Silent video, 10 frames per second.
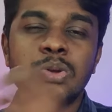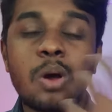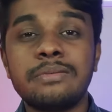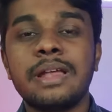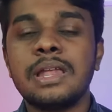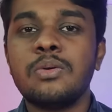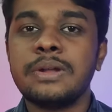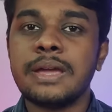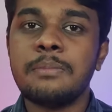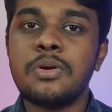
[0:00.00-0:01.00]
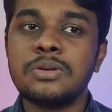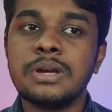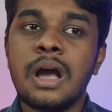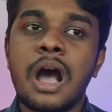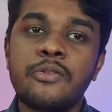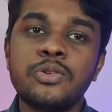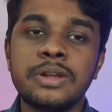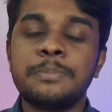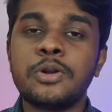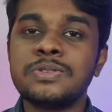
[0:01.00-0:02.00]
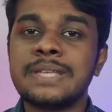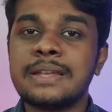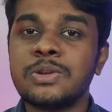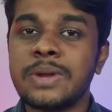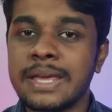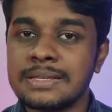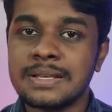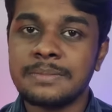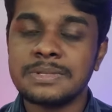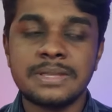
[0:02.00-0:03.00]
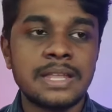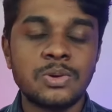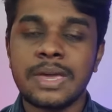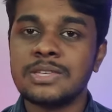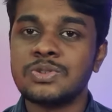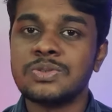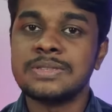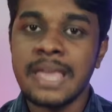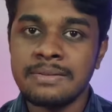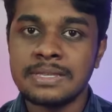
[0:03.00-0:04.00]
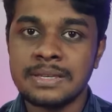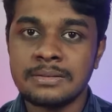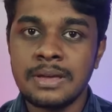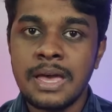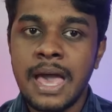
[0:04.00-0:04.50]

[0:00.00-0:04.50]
not really worry about how you reproduce that in your exams, then you can choose Davidson.